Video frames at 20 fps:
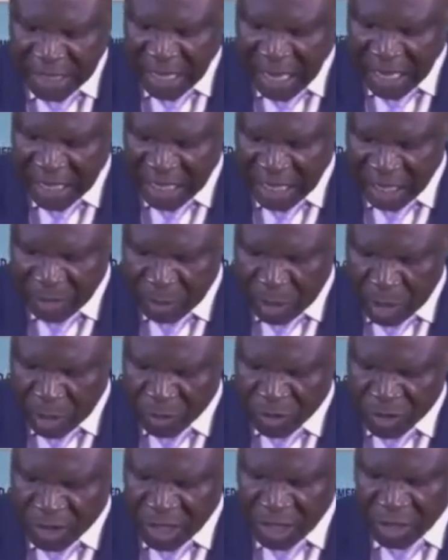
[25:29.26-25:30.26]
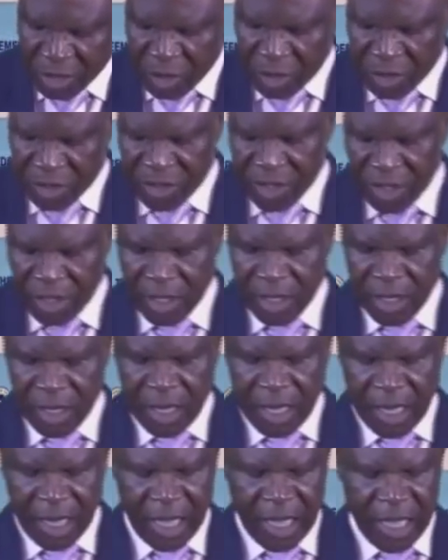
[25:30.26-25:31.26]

In the name of Jesus. Amen.